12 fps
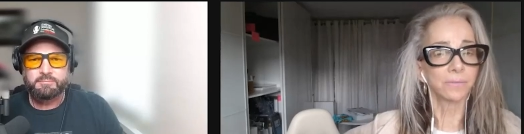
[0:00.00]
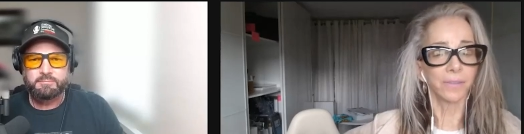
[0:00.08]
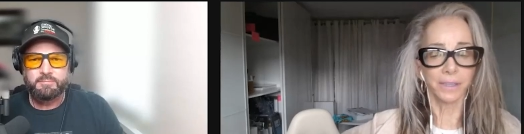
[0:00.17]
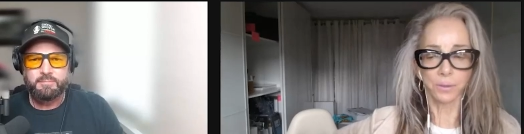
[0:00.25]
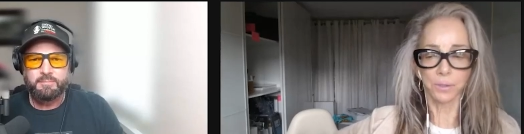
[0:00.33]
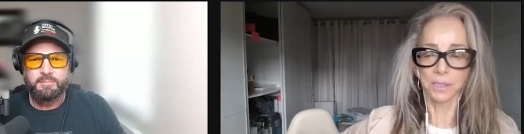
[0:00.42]

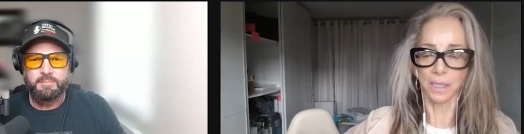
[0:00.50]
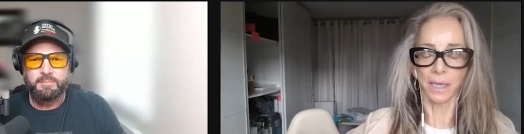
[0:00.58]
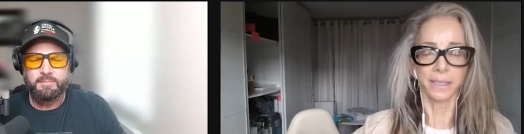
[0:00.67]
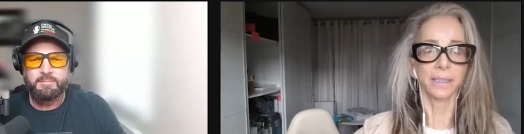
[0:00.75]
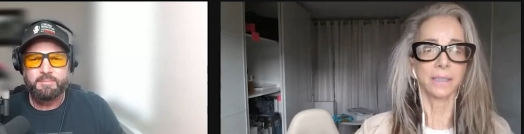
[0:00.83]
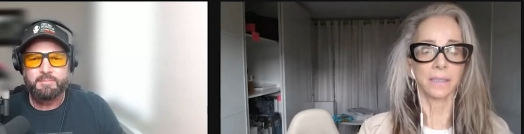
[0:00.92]

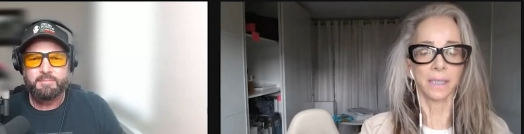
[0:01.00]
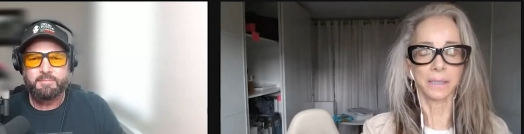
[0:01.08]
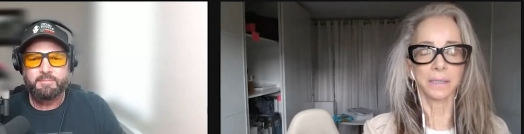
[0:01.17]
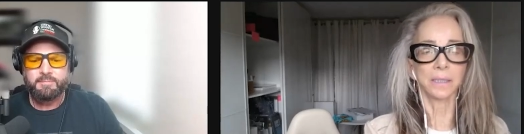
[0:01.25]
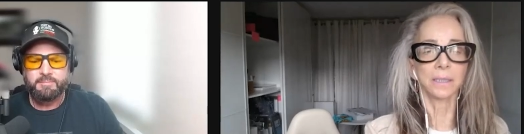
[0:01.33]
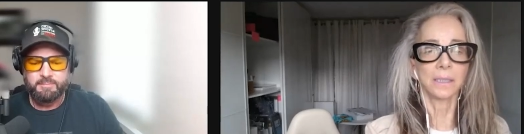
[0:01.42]
Speaker 1: phycocyanin. I'm
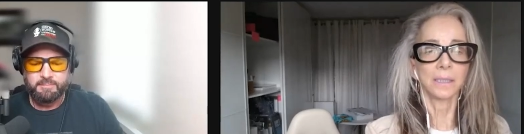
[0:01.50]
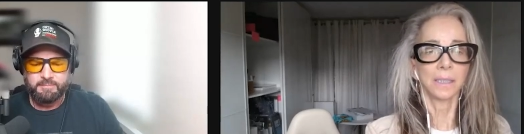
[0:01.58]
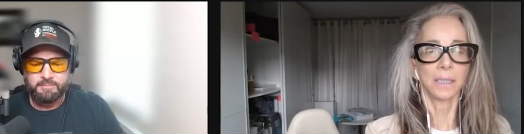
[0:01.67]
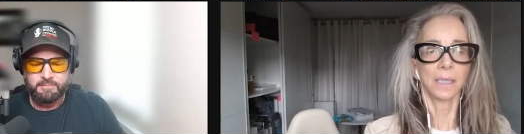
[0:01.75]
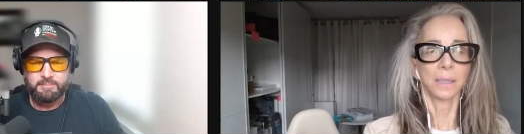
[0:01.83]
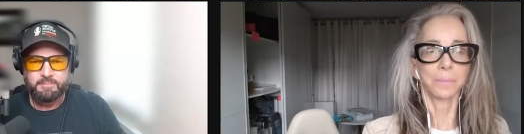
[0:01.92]
gonna
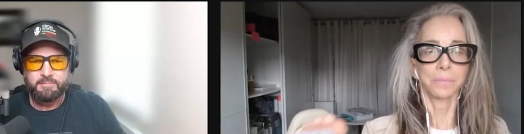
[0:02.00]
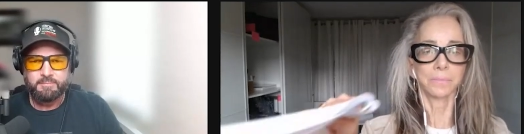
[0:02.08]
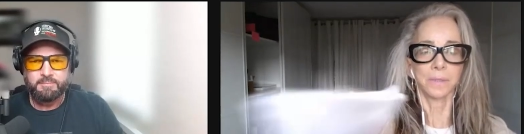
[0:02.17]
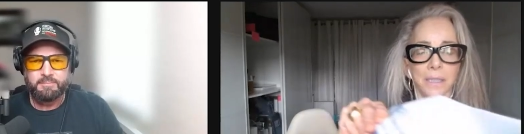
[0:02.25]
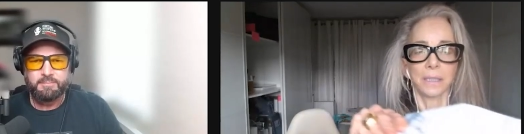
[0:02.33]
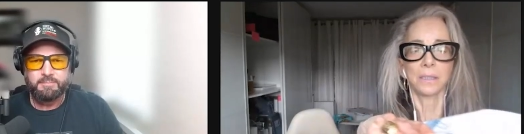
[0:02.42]
um,
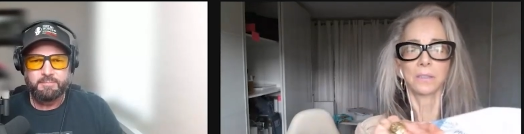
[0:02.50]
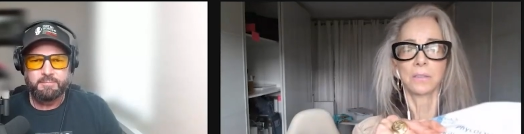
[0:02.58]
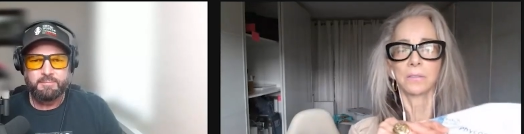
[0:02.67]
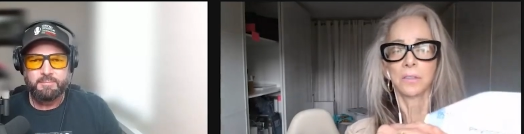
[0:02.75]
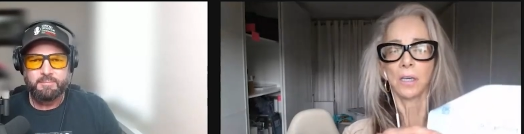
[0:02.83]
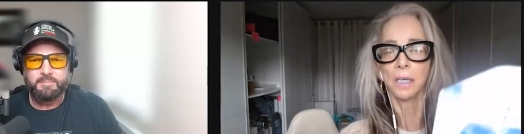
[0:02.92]
I'm gonna
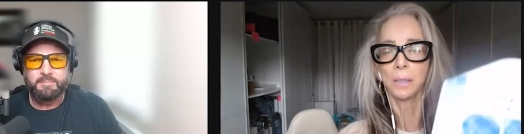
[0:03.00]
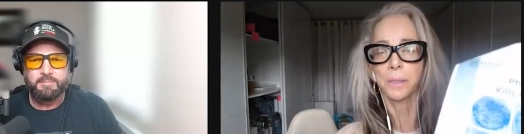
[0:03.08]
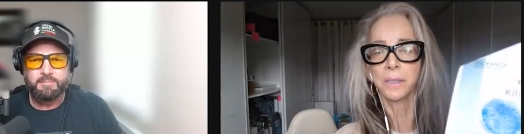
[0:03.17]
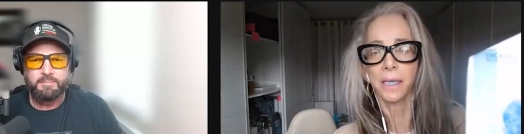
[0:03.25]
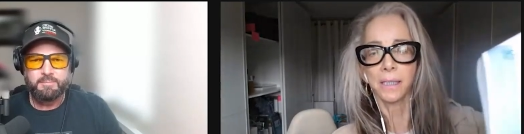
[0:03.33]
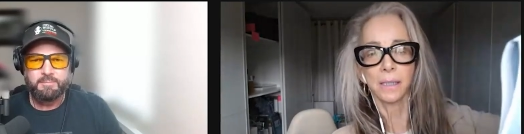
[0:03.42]
talk about
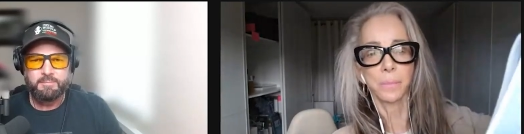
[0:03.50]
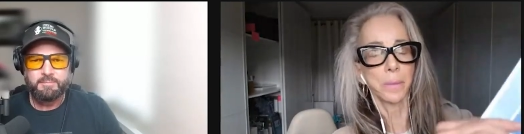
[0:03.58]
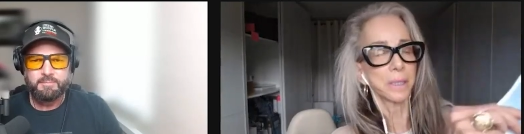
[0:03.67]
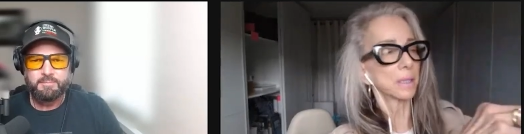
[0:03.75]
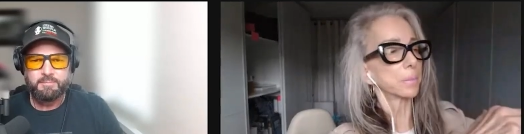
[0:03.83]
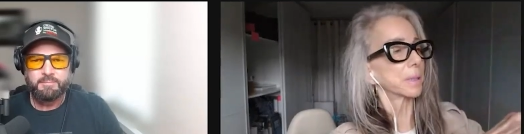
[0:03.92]
that in a
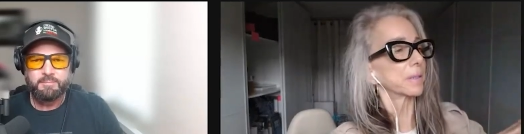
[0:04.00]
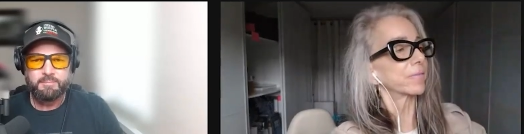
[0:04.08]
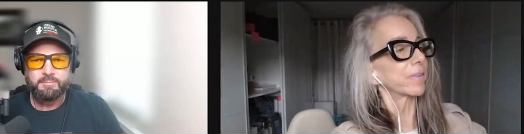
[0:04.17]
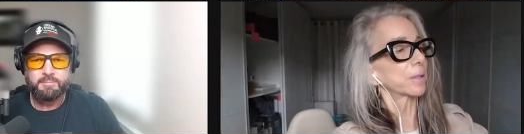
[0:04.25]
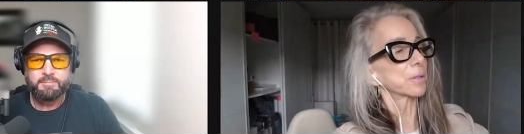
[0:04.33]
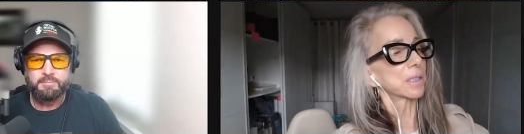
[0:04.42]
minute. But
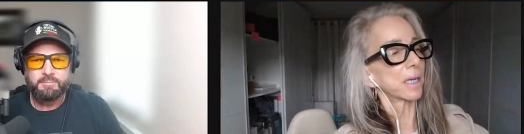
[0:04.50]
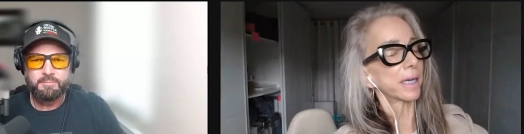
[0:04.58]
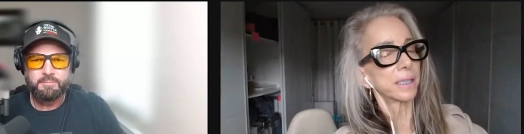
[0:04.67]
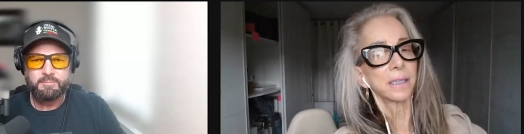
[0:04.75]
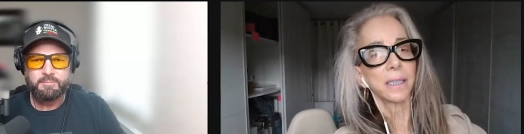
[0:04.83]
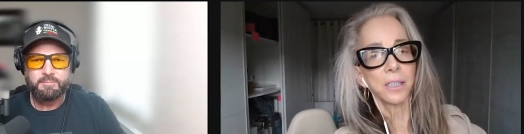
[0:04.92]

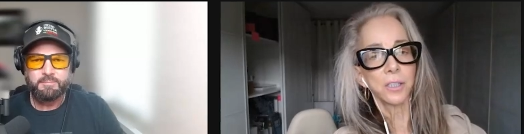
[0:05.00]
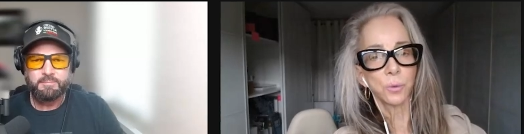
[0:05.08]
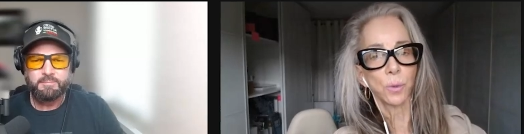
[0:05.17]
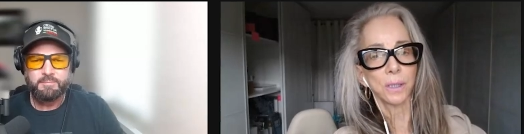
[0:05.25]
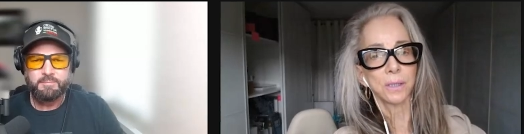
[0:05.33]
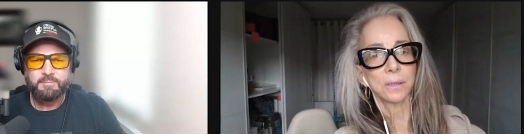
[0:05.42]
phycocyanin, in case you
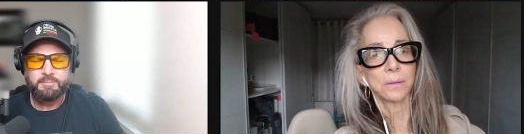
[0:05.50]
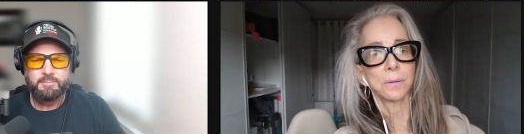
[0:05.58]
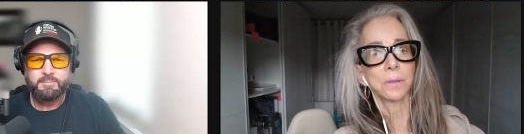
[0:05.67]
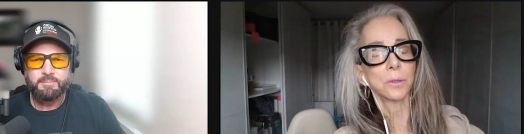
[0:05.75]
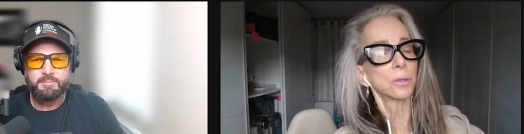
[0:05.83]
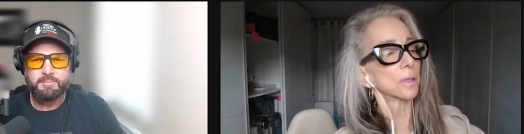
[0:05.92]
want to
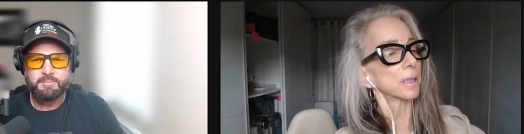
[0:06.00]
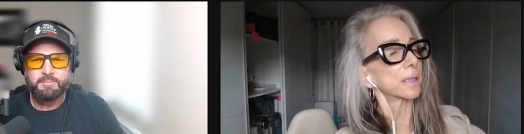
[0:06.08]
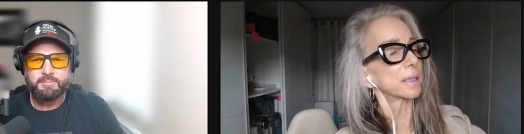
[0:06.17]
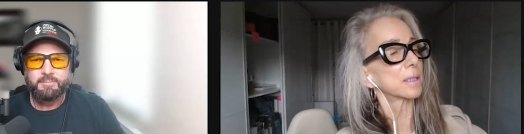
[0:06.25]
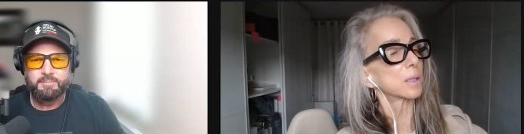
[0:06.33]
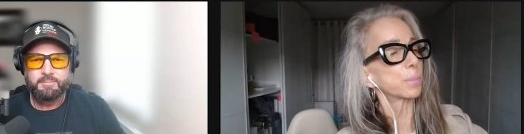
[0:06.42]
Google it,
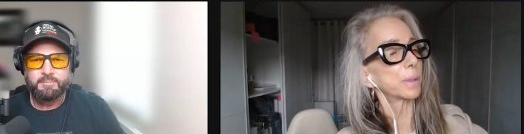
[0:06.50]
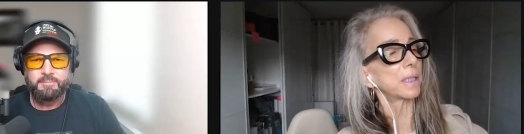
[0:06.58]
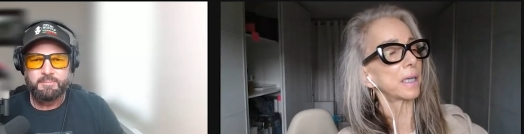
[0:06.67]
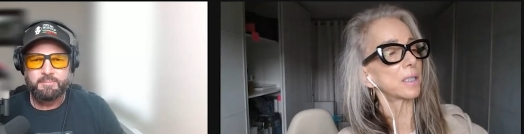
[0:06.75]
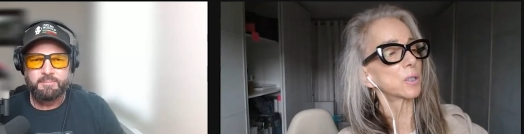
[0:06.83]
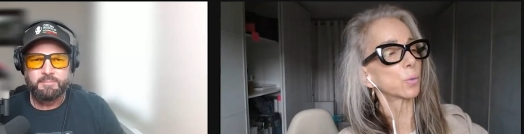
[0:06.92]
is P
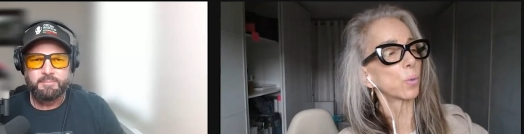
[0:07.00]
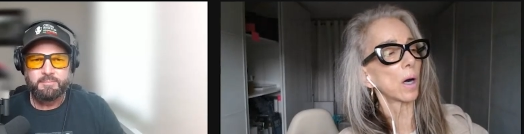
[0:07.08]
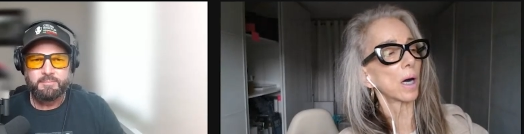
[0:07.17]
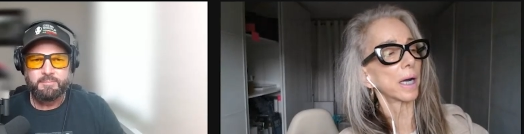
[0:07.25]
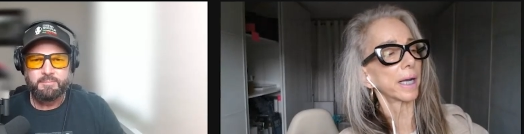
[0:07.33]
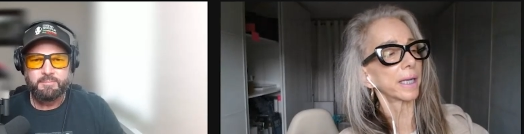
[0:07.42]
H
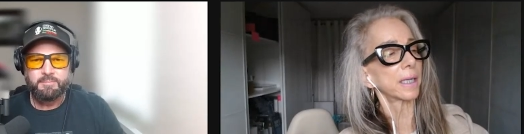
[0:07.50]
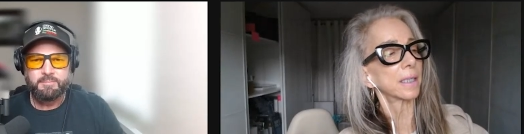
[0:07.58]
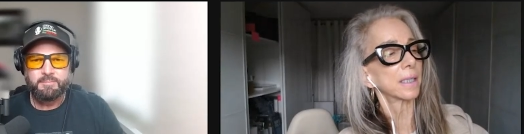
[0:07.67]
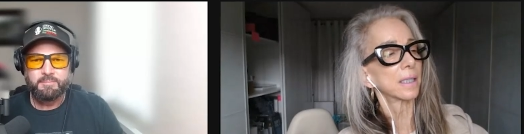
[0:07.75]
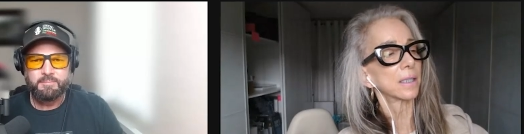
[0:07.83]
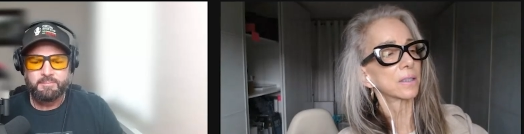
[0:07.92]
Y
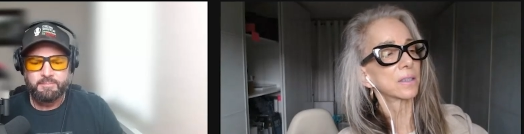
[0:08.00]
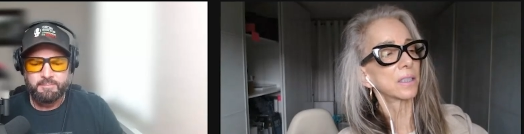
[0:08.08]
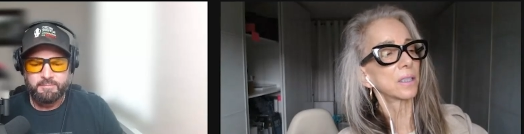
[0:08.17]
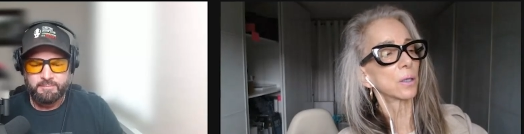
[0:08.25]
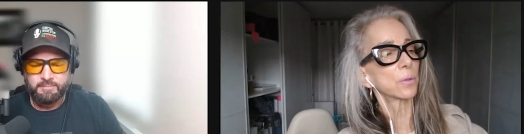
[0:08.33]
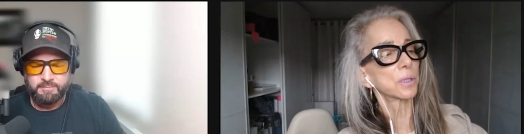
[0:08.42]

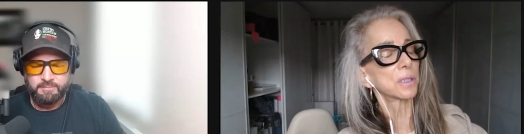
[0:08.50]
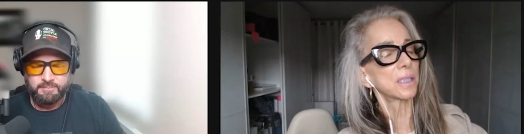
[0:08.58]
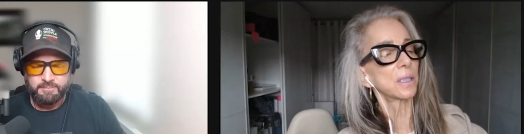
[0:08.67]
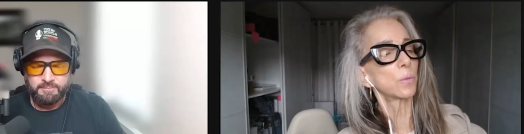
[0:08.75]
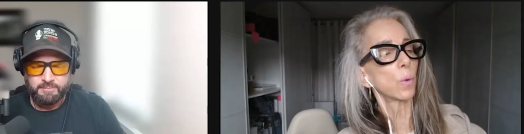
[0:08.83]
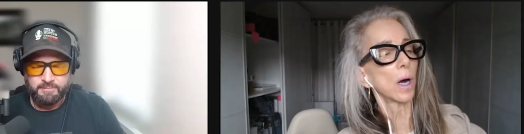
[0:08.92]
C O
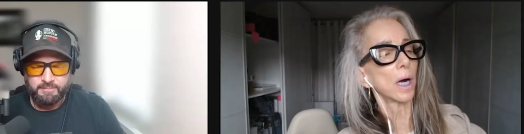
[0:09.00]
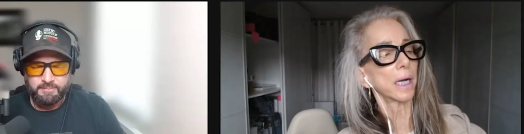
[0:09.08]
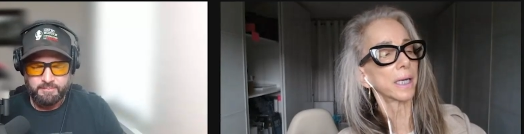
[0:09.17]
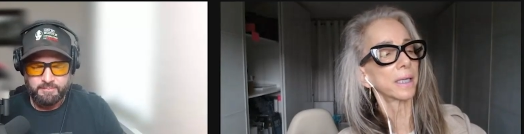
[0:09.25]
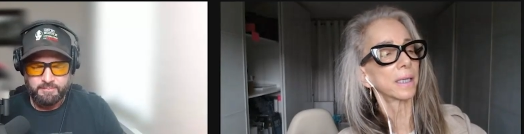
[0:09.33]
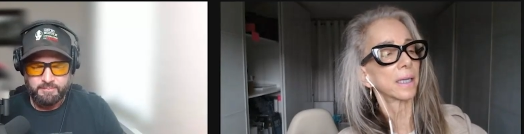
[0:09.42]
C
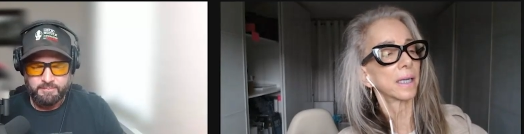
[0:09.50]
Y.